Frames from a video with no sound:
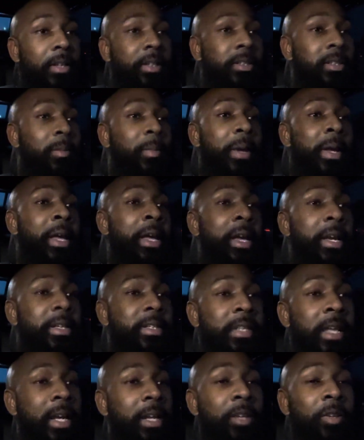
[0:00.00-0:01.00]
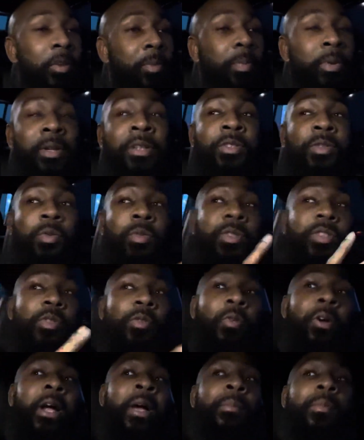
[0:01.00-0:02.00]
some eggs that you can put into a
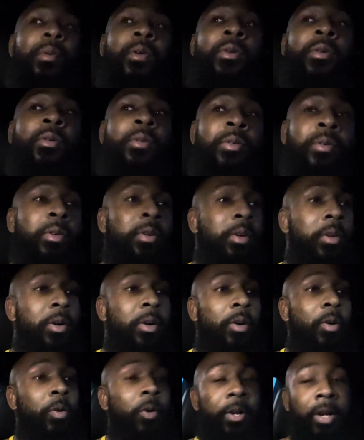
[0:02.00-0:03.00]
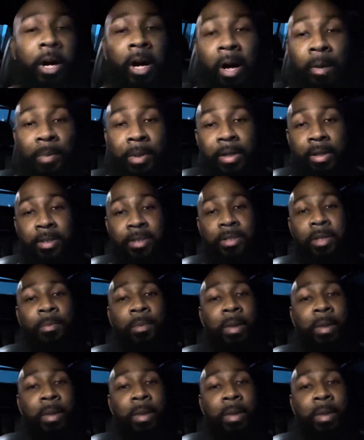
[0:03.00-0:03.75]
scramble or an omelet or something